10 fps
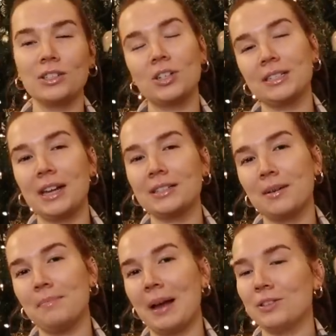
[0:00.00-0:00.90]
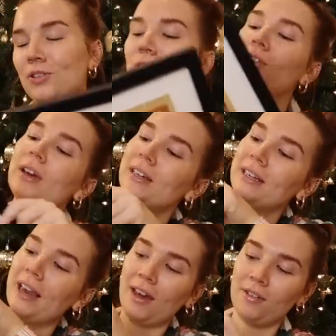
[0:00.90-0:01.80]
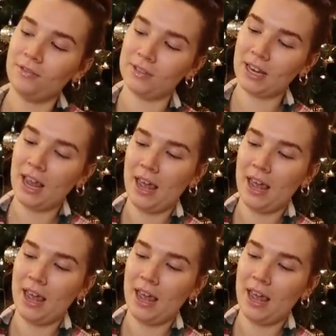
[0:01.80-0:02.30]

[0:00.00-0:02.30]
such a sentimental gift,